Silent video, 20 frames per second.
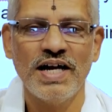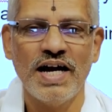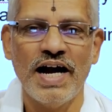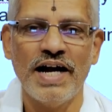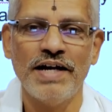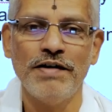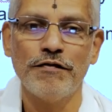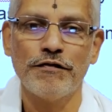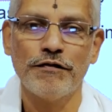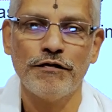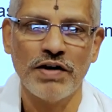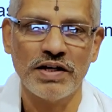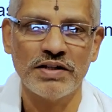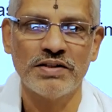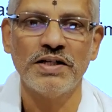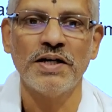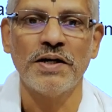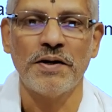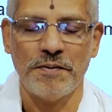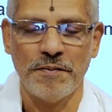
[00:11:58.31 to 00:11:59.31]
and
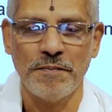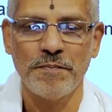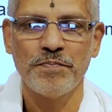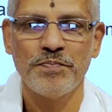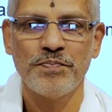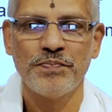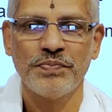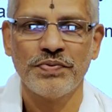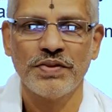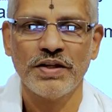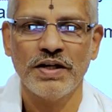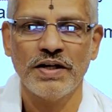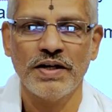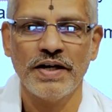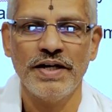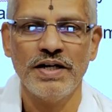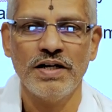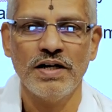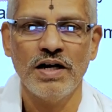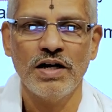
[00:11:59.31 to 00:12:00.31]
further,
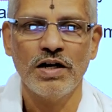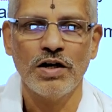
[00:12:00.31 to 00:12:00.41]
right,